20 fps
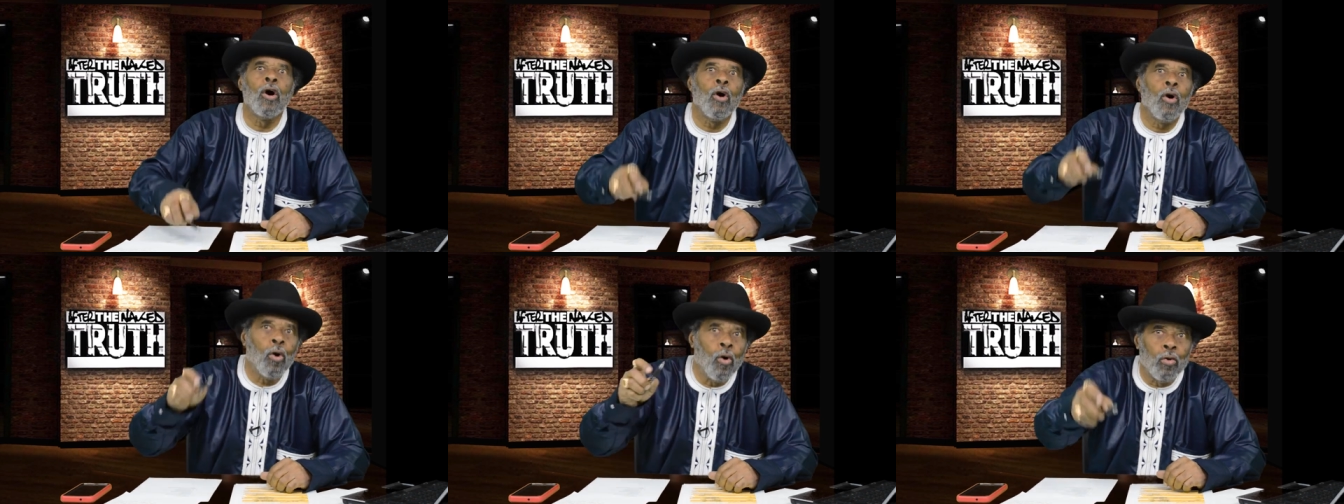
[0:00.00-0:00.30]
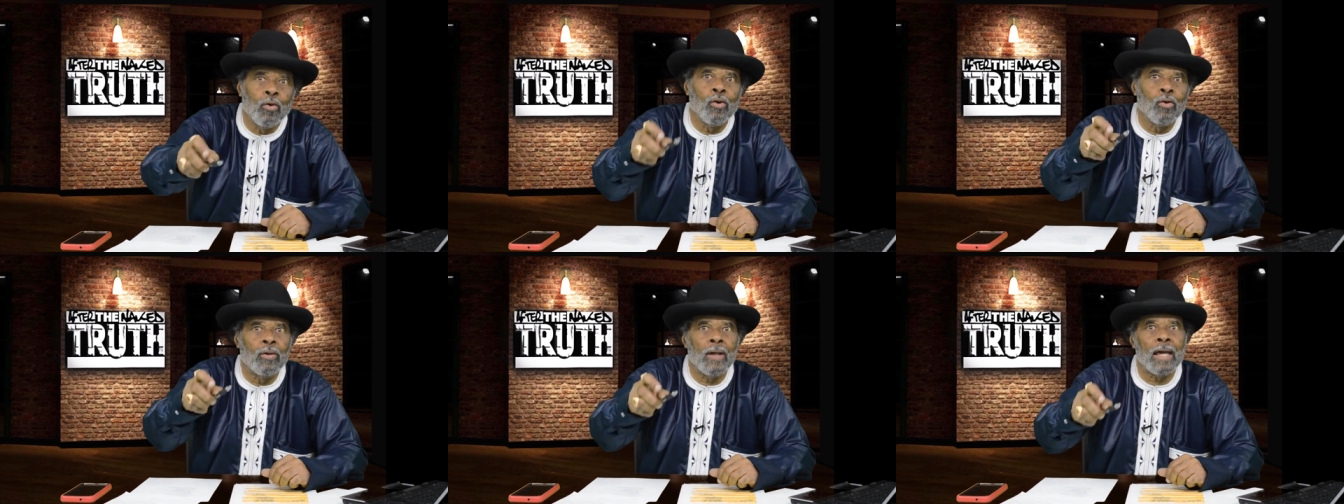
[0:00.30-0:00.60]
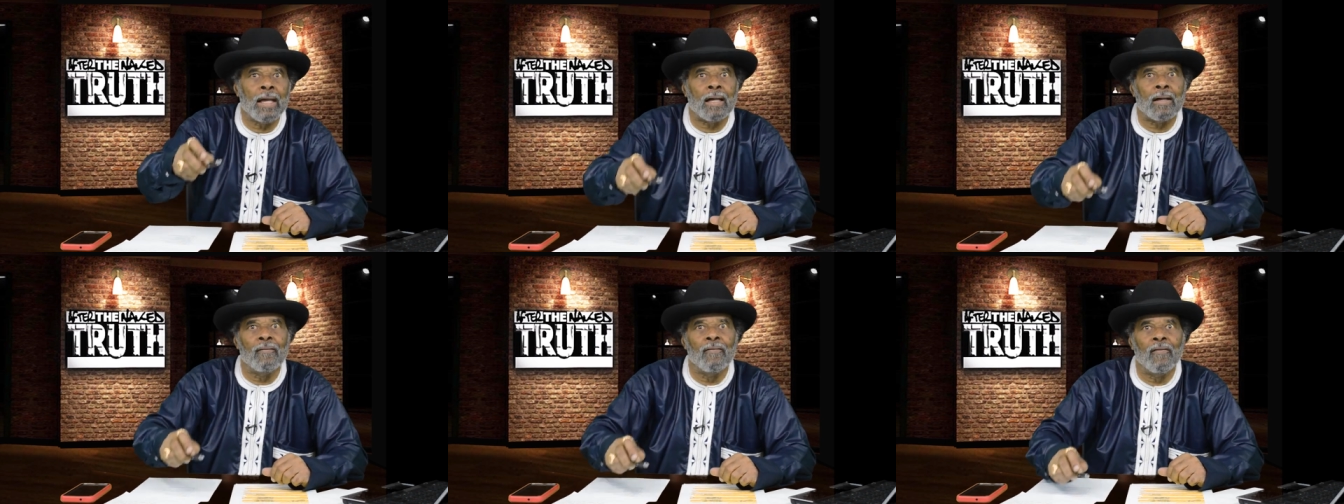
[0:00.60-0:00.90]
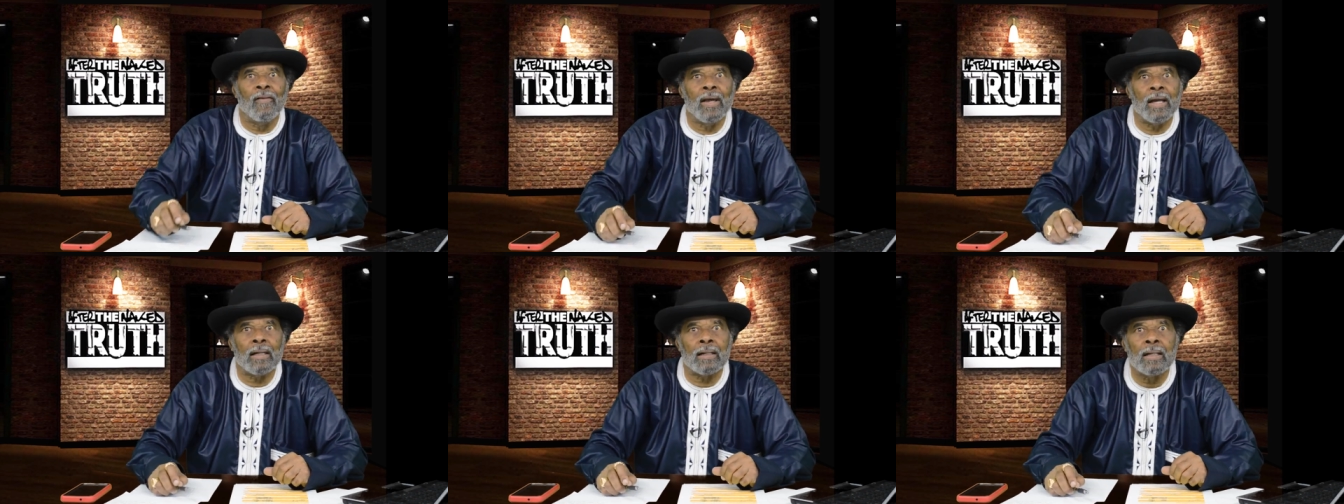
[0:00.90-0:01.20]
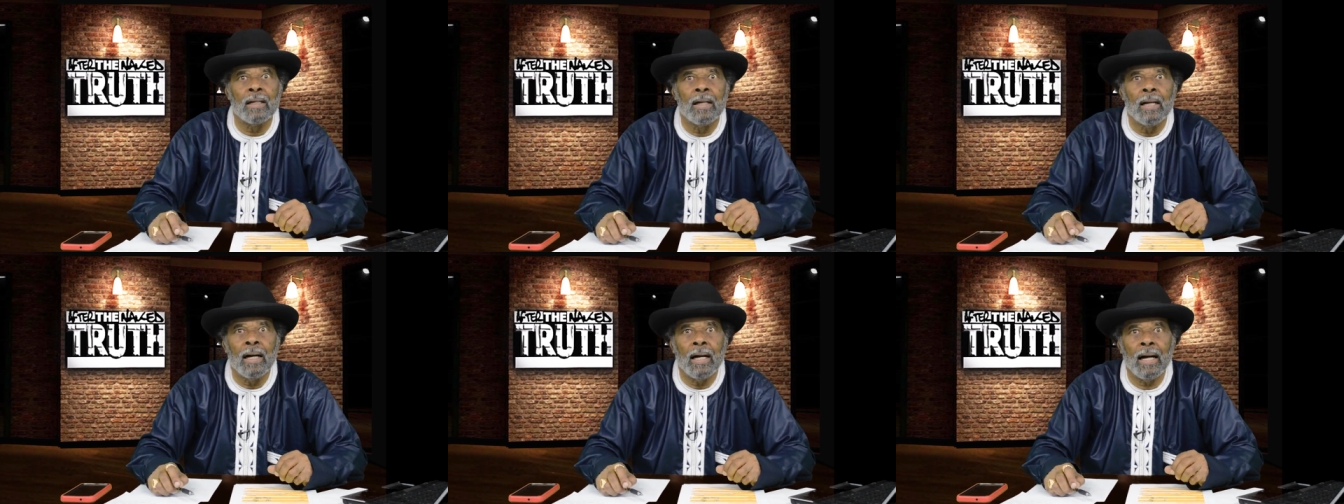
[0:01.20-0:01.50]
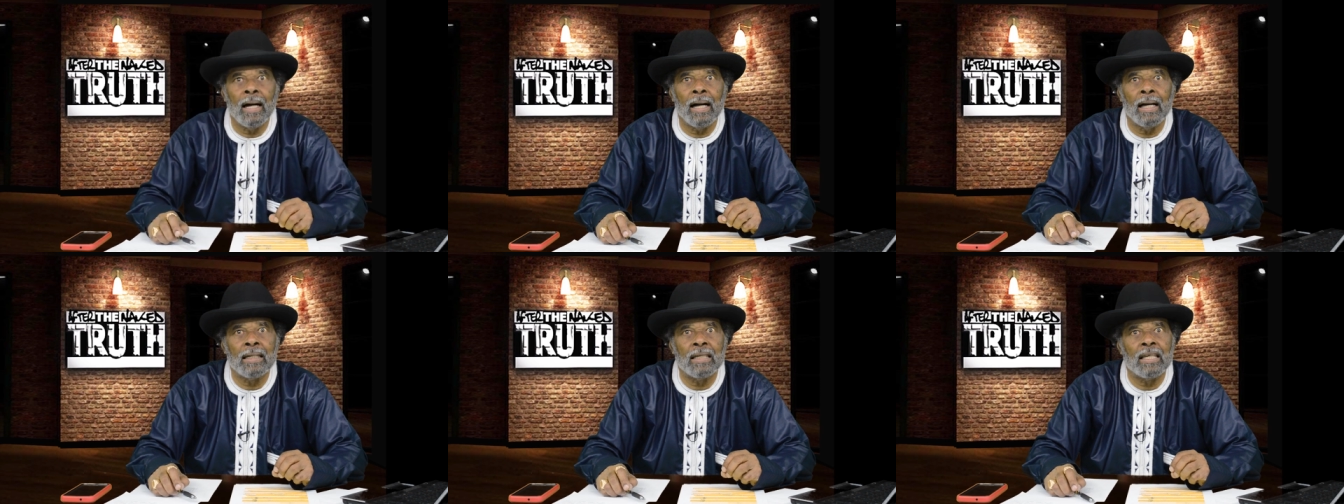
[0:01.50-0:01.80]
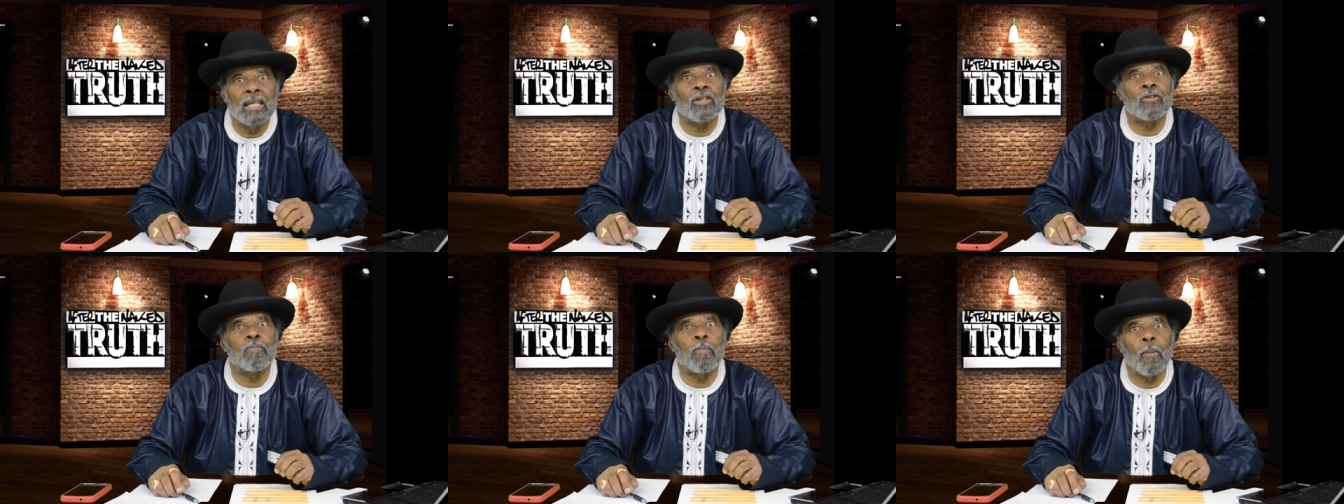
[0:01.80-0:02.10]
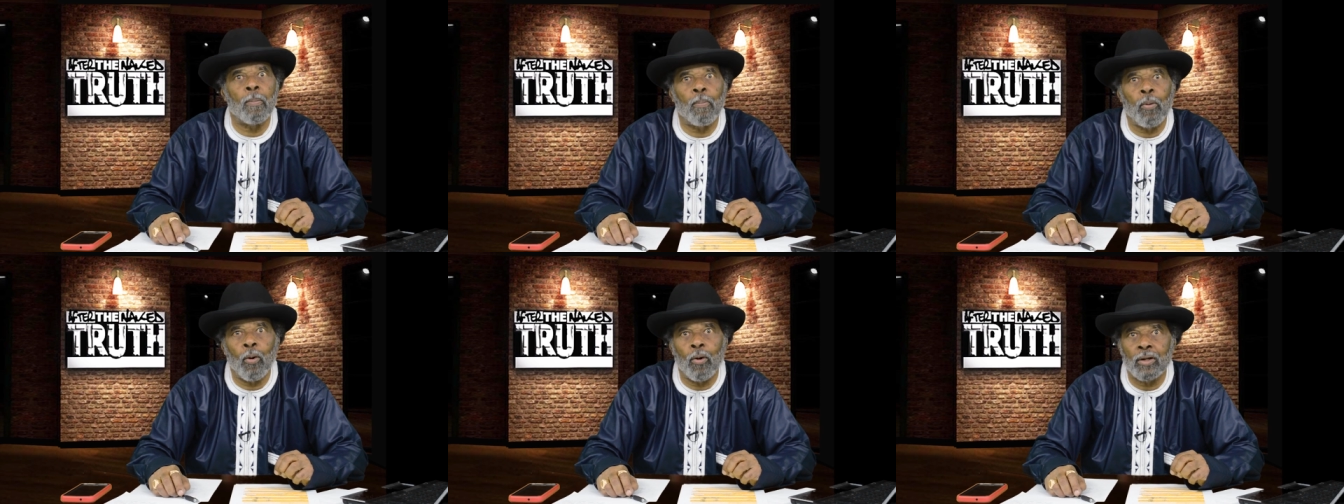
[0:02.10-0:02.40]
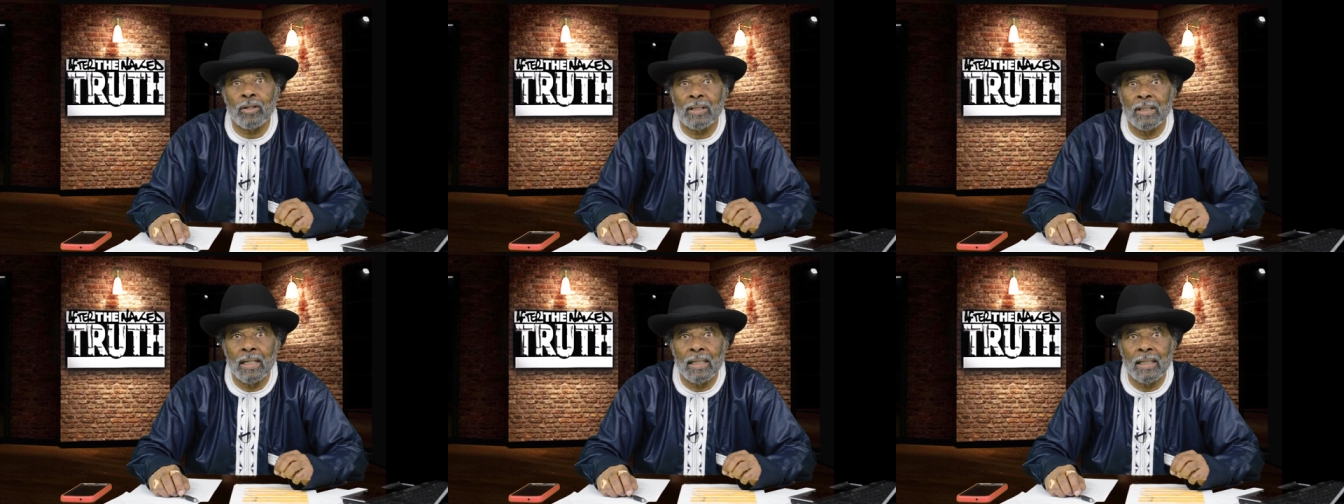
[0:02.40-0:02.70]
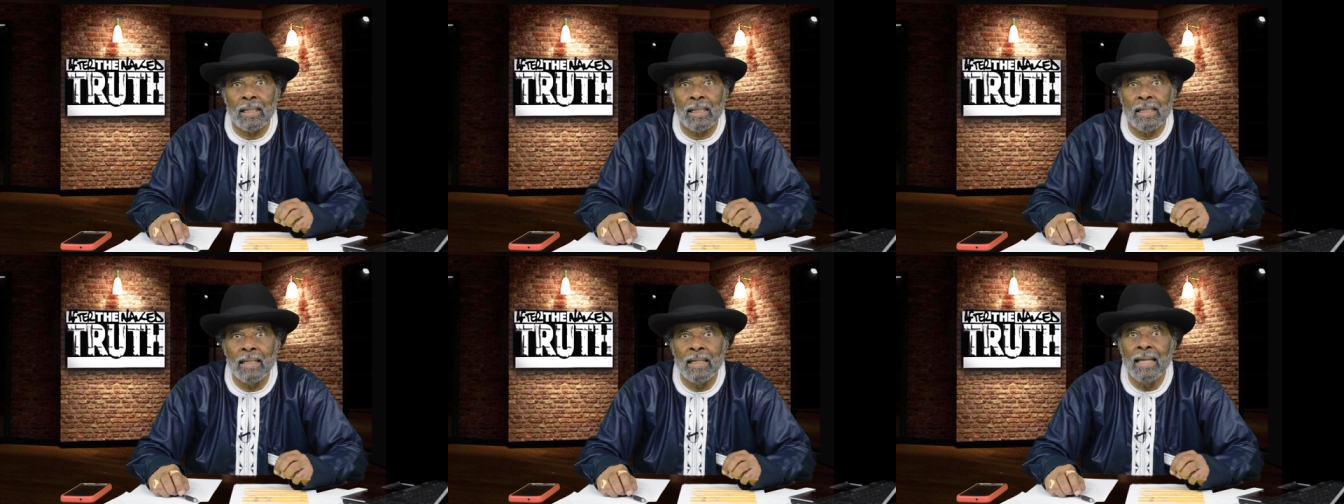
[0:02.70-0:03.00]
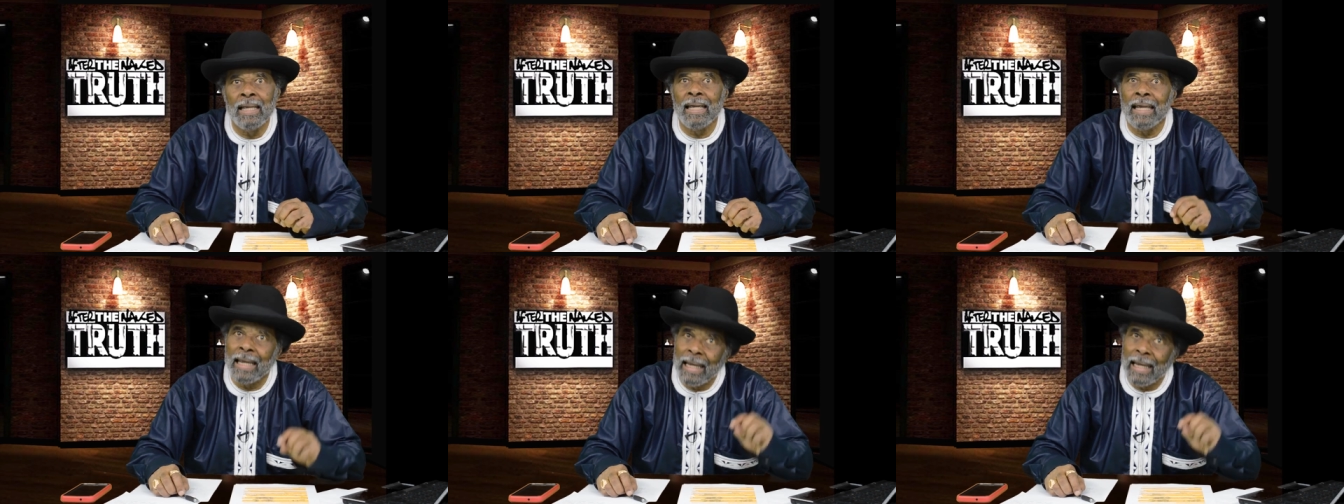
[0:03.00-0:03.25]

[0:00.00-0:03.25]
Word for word: who do they convict uh, disproportionately